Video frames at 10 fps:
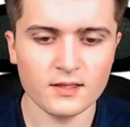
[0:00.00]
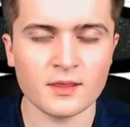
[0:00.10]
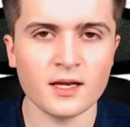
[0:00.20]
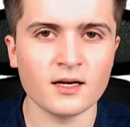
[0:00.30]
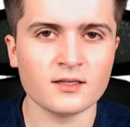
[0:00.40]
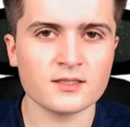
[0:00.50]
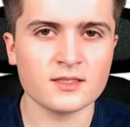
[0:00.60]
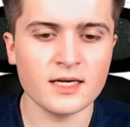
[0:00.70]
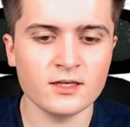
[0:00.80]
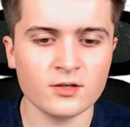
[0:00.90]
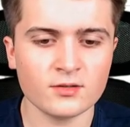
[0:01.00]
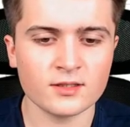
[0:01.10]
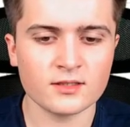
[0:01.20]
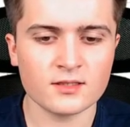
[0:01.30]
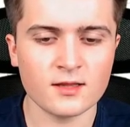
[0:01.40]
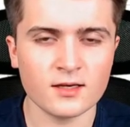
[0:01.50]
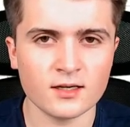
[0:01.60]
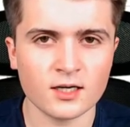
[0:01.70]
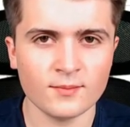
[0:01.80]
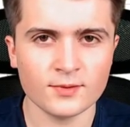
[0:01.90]
And then under Stakeholders,
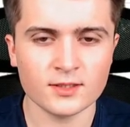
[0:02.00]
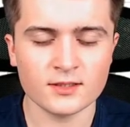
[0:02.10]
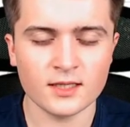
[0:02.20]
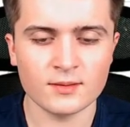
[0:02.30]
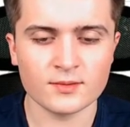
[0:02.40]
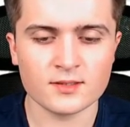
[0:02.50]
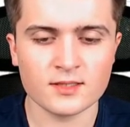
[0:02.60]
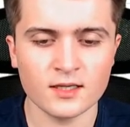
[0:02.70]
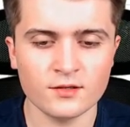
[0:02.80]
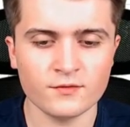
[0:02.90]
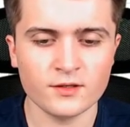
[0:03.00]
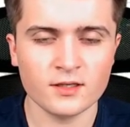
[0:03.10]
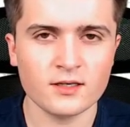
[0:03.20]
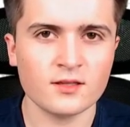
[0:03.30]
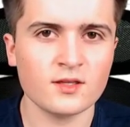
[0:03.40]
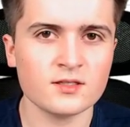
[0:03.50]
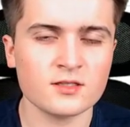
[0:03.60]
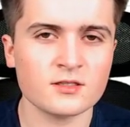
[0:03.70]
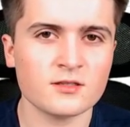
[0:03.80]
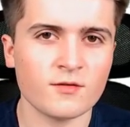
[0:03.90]
the company name itself,
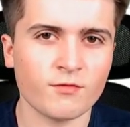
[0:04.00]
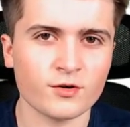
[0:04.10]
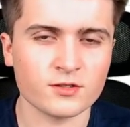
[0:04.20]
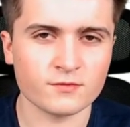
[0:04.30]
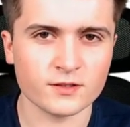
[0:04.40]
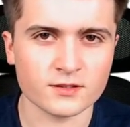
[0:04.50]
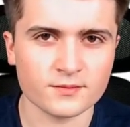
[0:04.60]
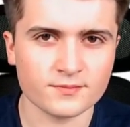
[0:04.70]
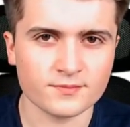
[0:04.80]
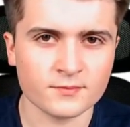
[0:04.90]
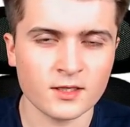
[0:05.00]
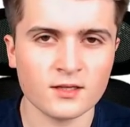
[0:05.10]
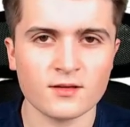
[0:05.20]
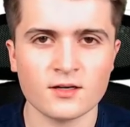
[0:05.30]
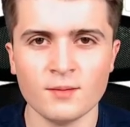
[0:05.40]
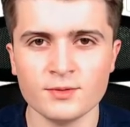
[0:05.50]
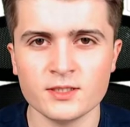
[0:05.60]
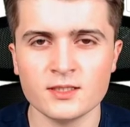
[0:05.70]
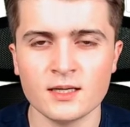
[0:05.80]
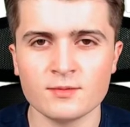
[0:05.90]
this is the first field. The
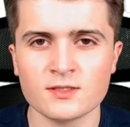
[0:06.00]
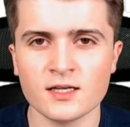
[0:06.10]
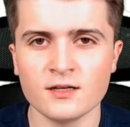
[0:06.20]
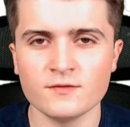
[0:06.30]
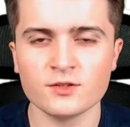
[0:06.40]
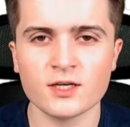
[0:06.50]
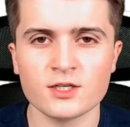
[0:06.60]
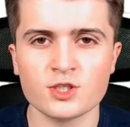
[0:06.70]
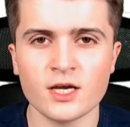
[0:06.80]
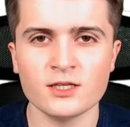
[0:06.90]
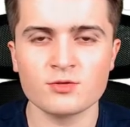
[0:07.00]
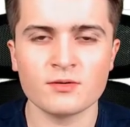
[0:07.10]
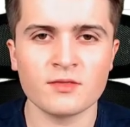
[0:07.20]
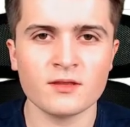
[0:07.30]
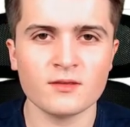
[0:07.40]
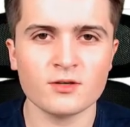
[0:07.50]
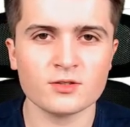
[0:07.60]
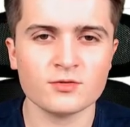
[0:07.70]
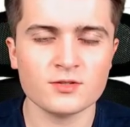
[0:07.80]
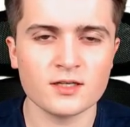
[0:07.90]
company name itself you can change within
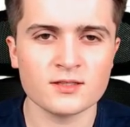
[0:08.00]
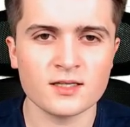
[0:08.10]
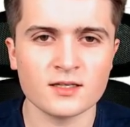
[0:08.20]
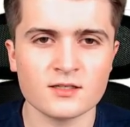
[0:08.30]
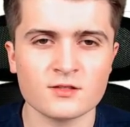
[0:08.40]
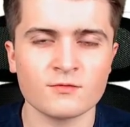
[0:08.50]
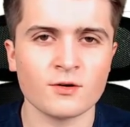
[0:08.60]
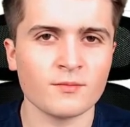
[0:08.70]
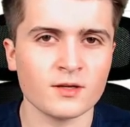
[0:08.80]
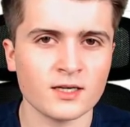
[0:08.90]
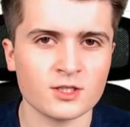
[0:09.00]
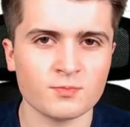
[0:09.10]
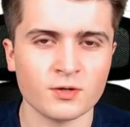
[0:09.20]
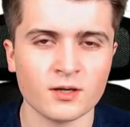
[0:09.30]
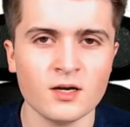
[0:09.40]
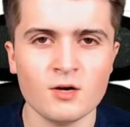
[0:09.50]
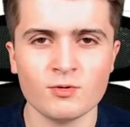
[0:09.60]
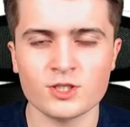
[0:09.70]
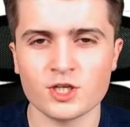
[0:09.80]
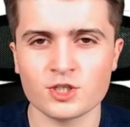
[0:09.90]
your user settings from the dashboard,
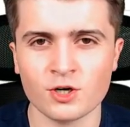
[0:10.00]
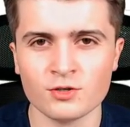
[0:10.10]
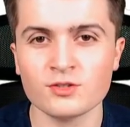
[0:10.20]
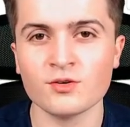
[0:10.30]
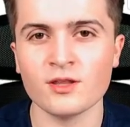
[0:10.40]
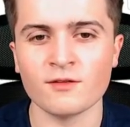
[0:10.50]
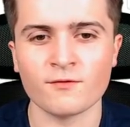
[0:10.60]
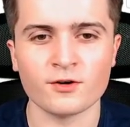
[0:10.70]
which I showed you in the